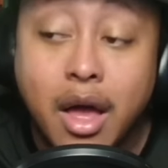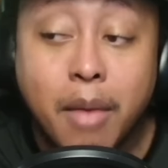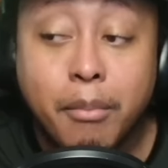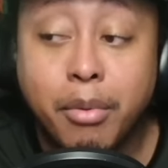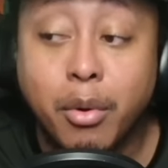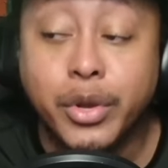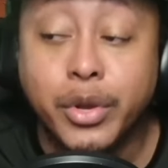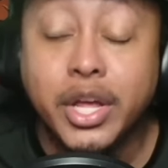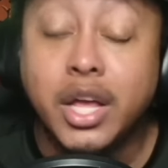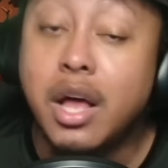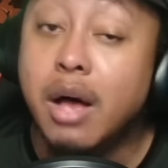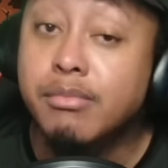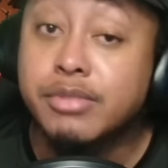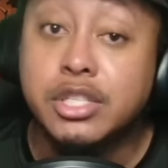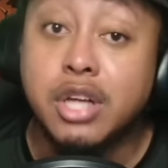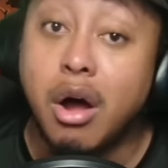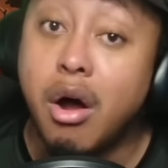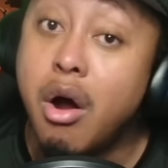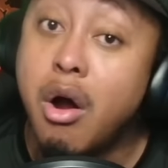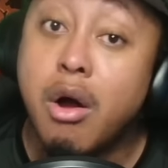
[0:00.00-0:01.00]
But when it comes
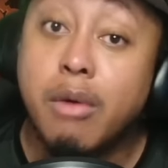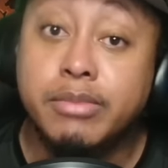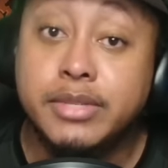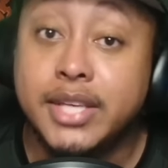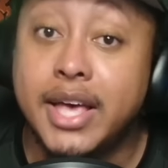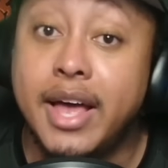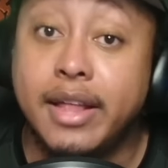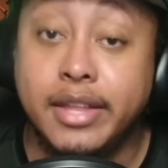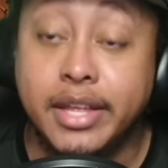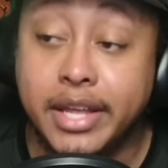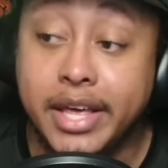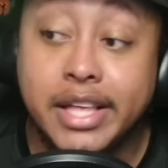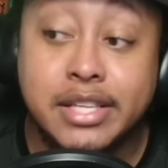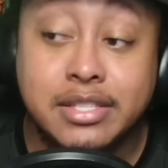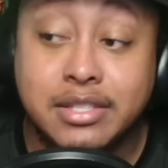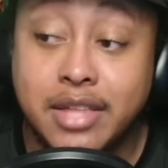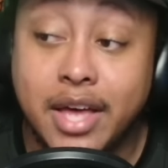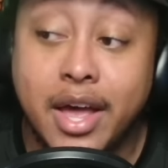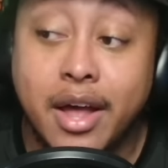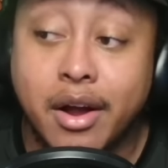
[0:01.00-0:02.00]
to arm talent,
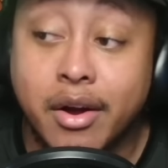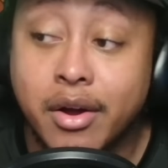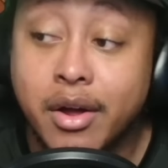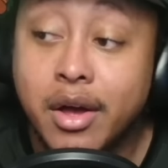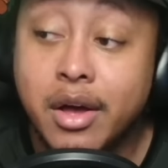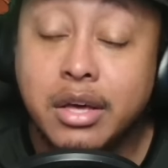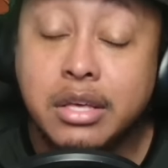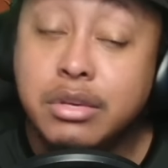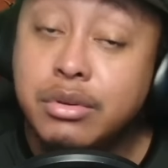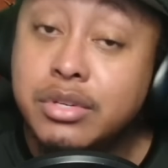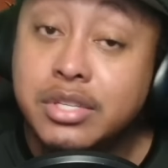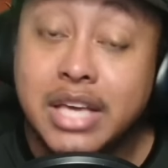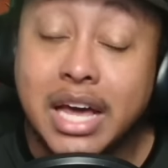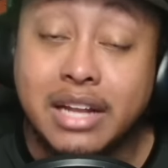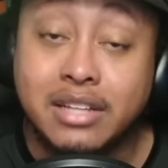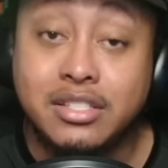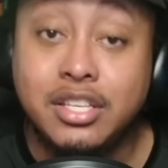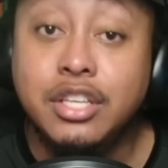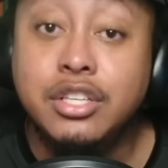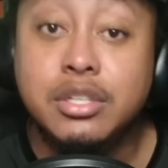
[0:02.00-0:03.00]
it's there. You just got
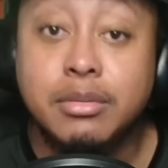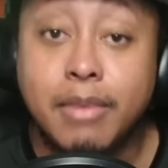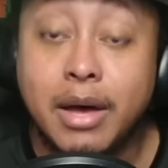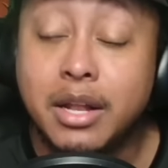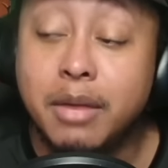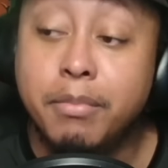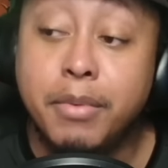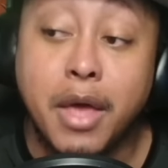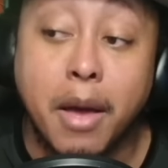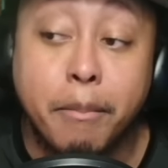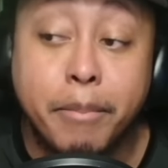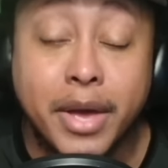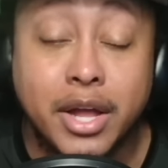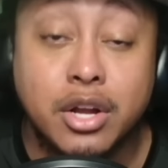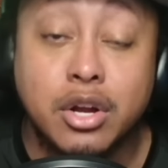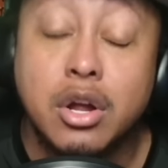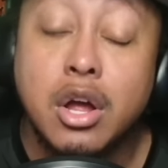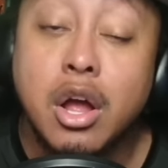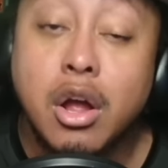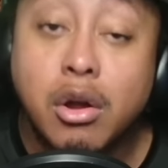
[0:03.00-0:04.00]
to teach him how to be a
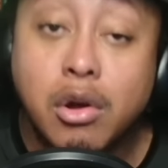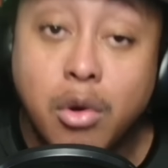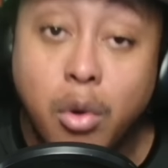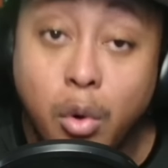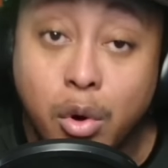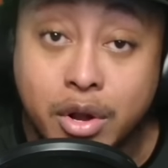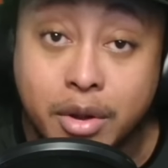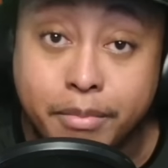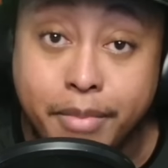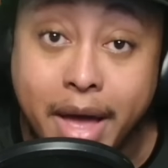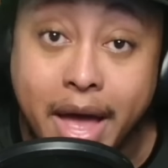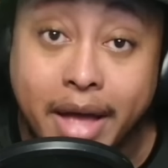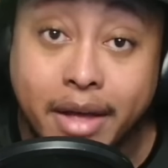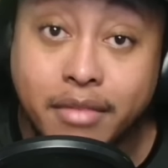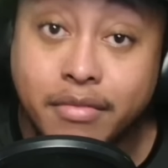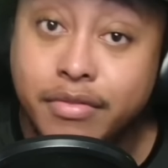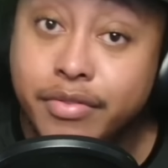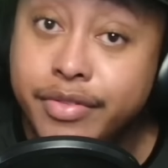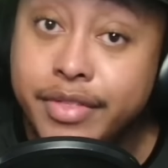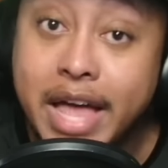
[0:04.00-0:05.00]
better quarterback
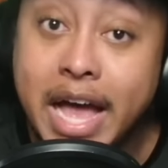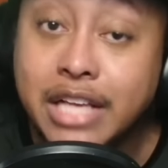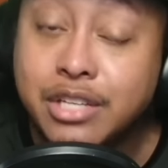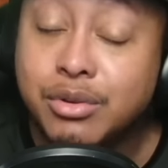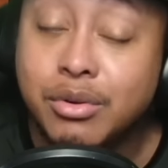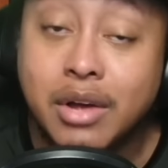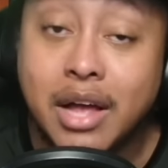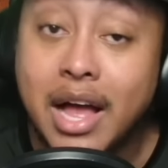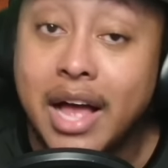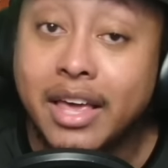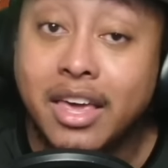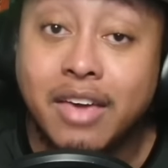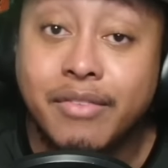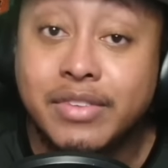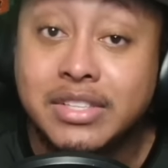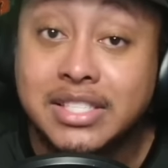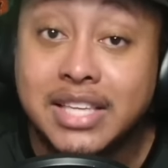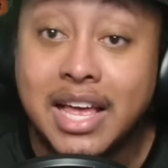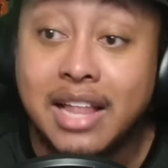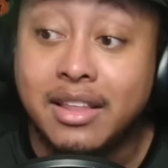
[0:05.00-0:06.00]
natural God
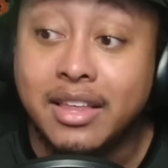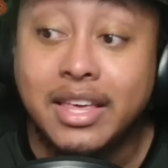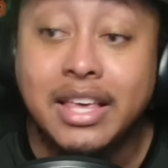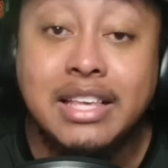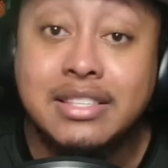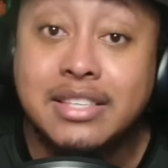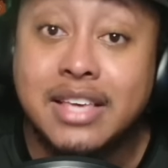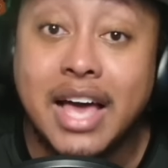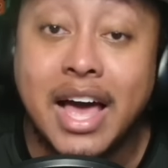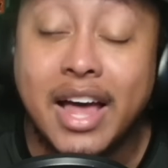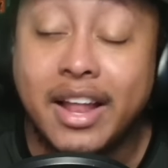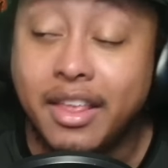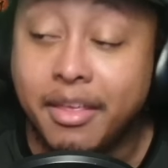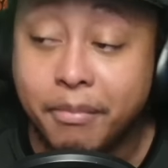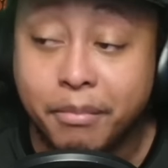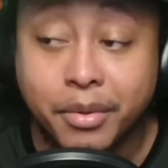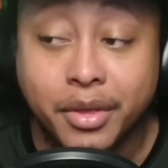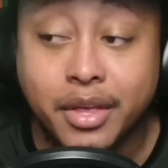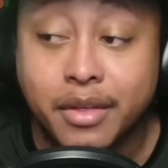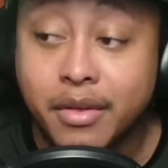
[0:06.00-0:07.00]
given talent. He's got it.
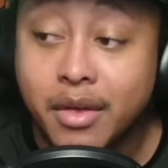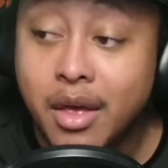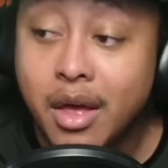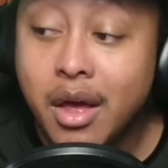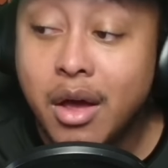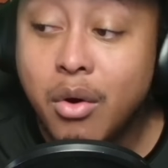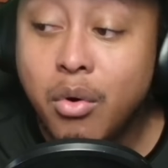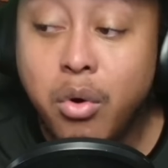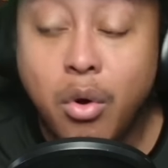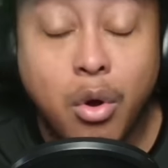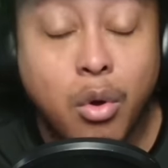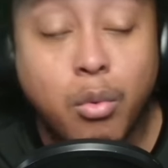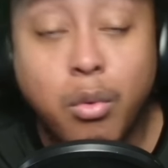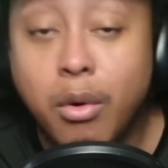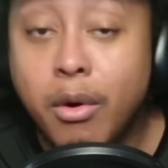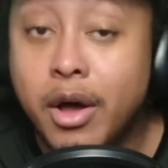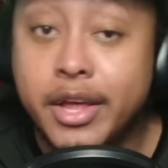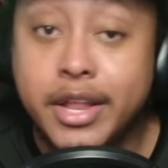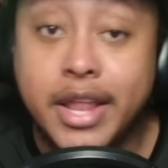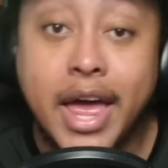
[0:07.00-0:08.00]
But who,
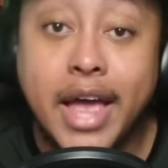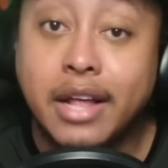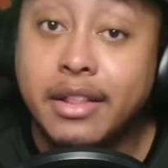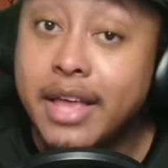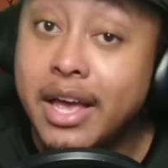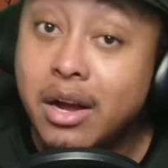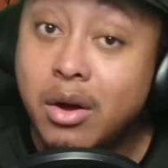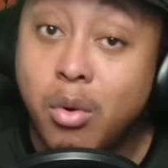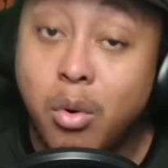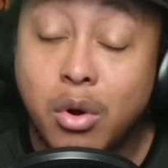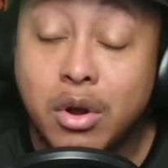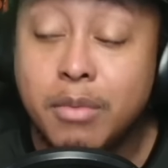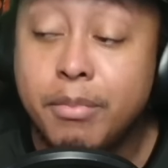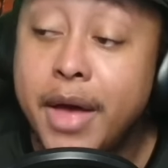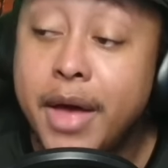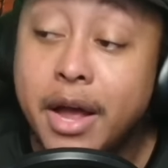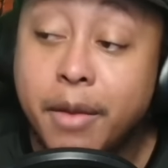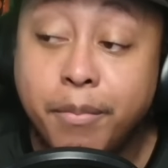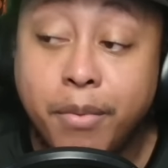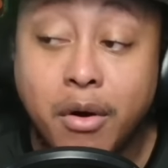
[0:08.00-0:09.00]
boy, that, that
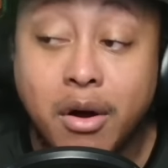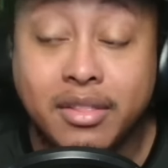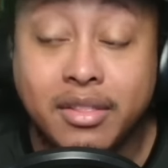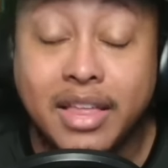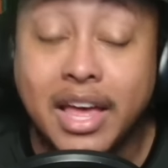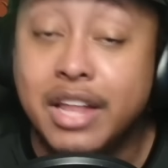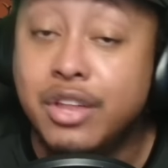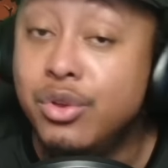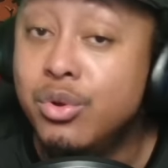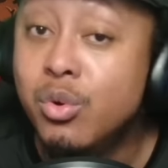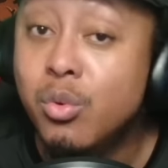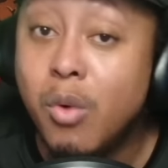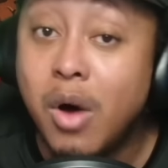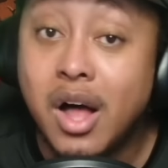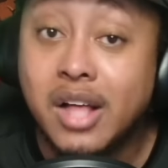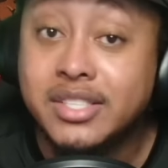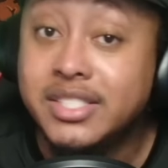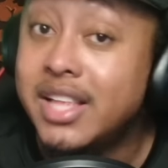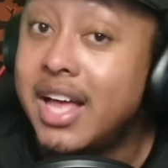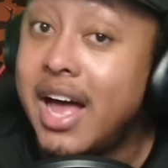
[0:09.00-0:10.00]
quarterback part, that
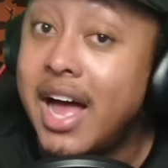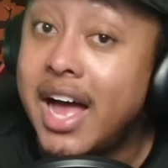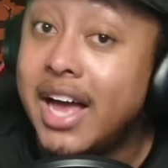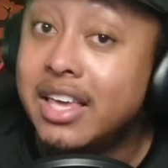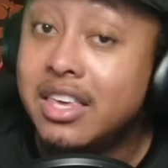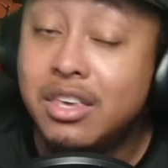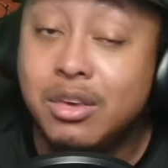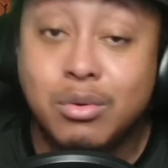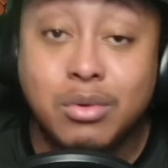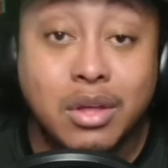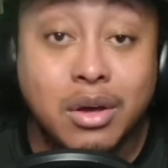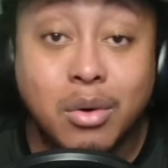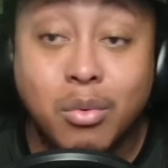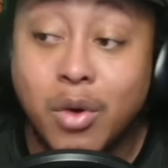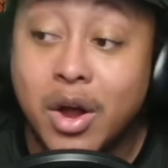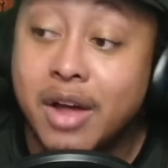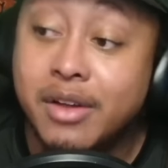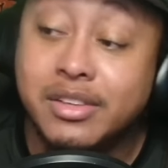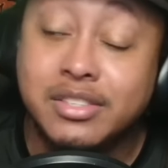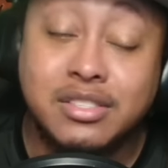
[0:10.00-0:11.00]
nuance, the IQ, the
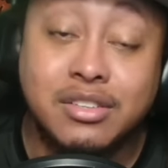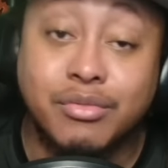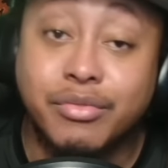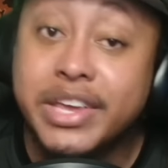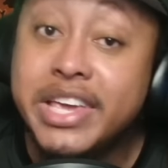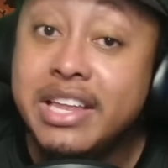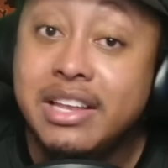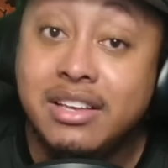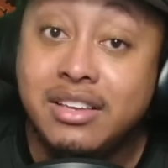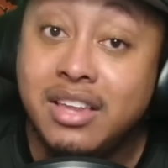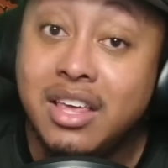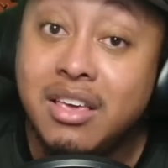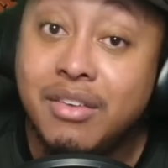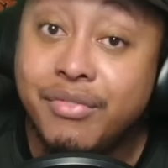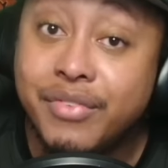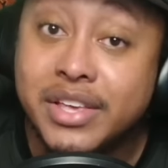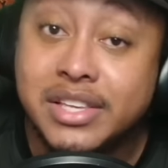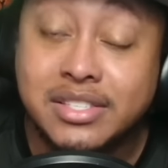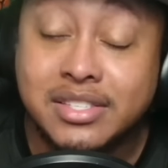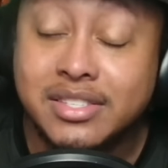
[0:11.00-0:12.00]
awareness, the reading
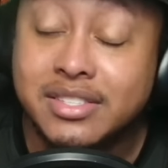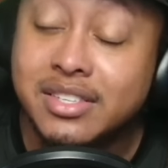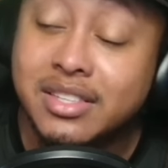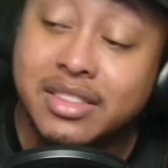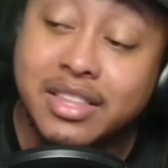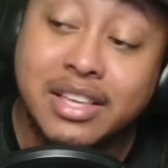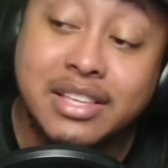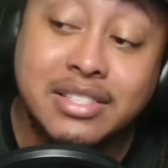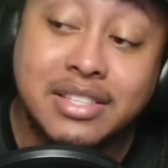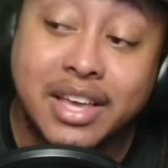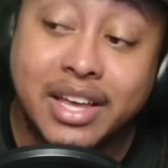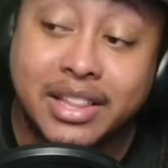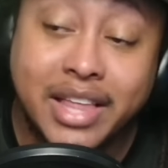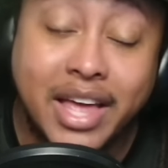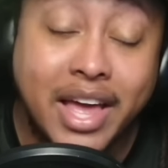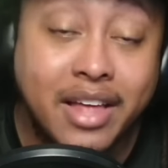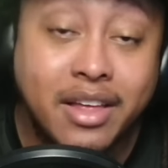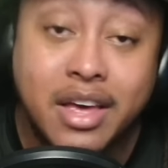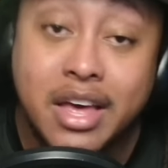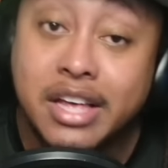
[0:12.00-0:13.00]
defenses and things like
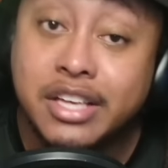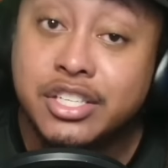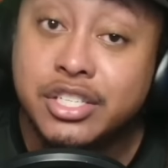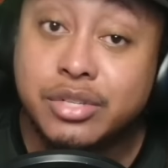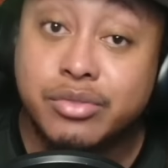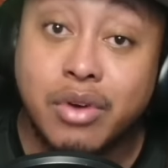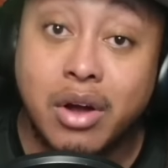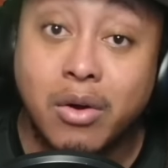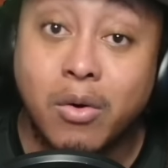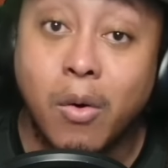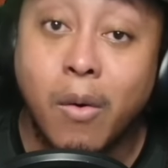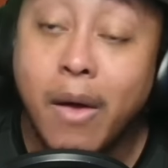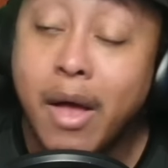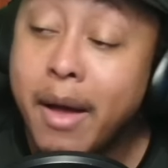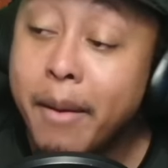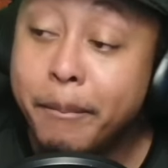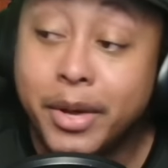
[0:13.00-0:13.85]
that, struggle.